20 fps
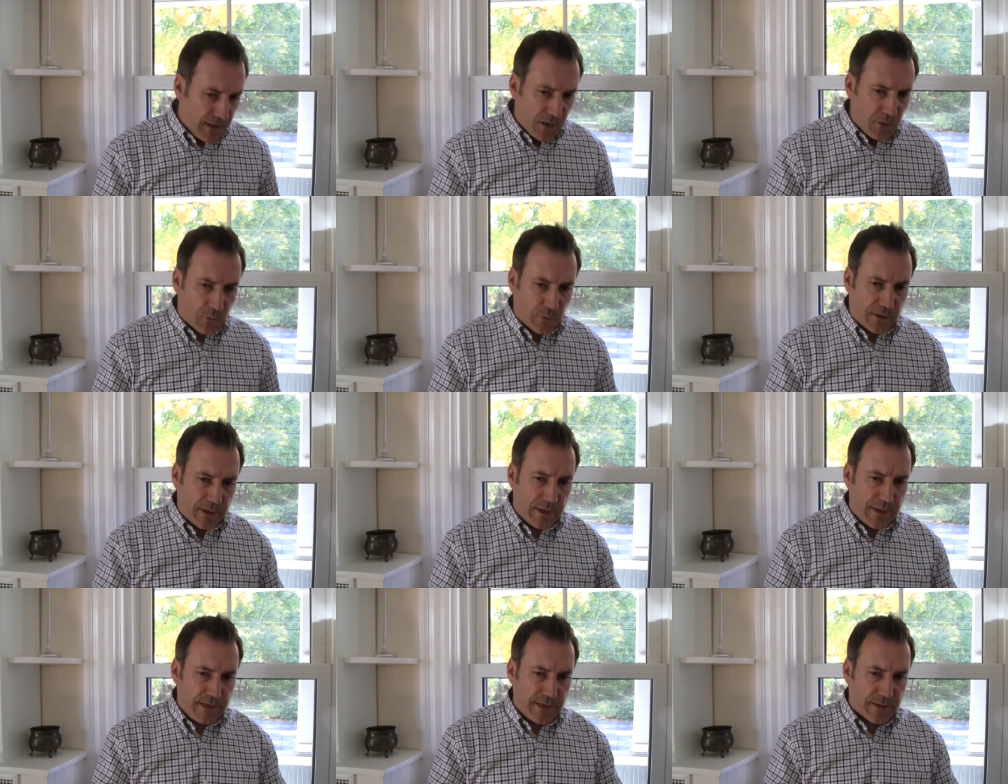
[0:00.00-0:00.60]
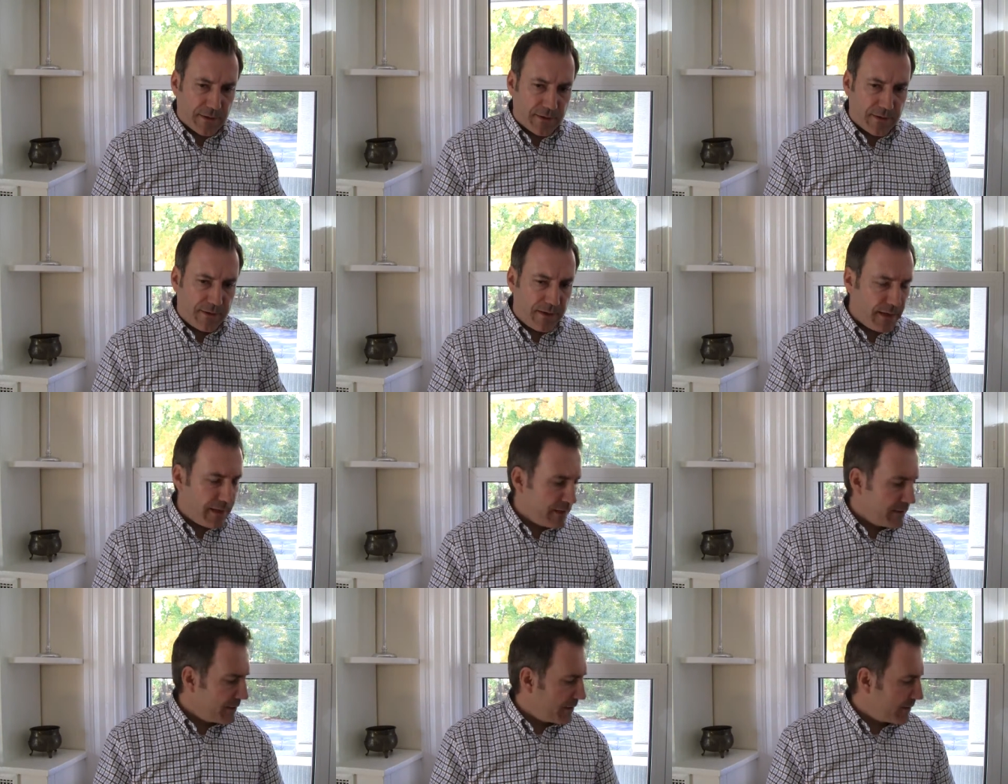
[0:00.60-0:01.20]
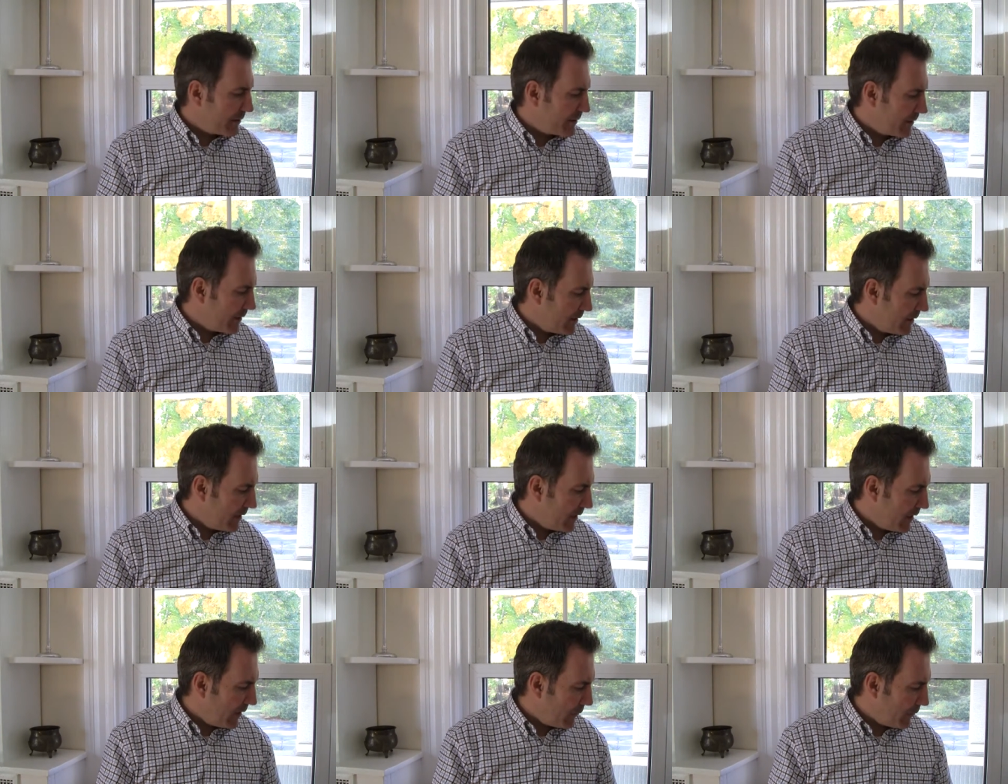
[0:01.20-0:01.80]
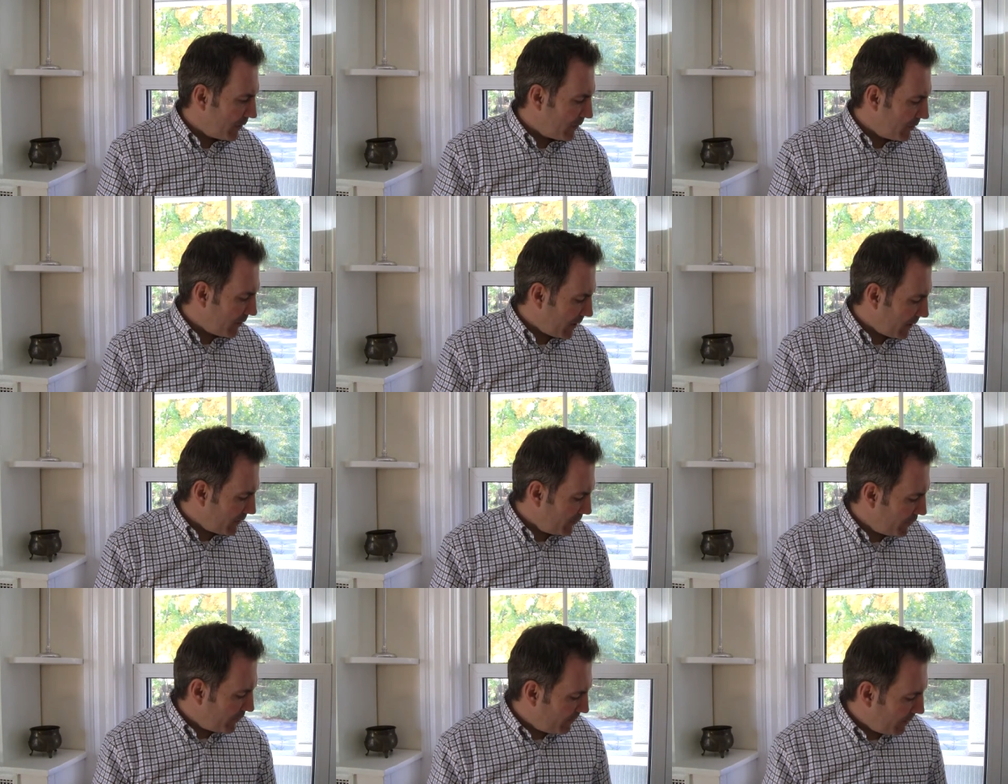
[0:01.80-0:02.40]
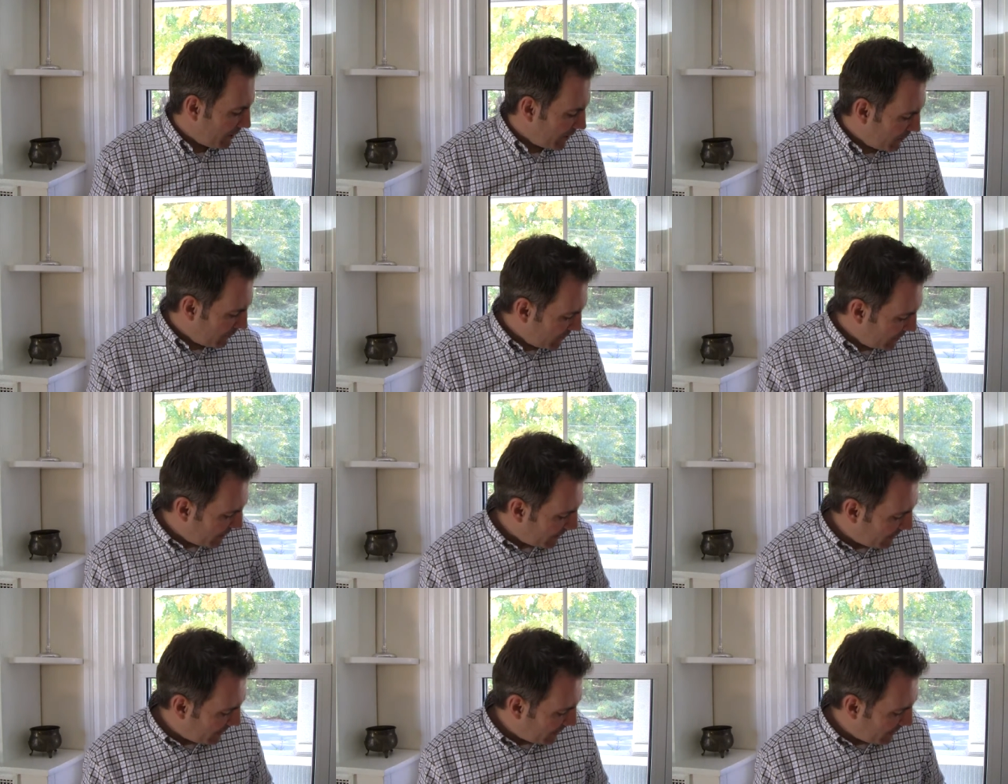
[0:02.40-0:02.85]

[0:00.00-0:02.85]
one of the other things I'm going to talk to you about